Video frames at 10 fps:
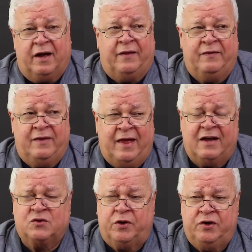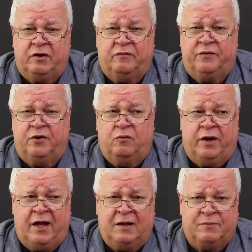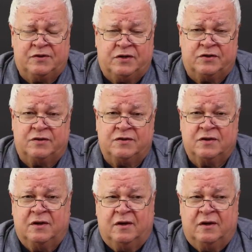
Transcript: And there's where you can fiddle with hand positions.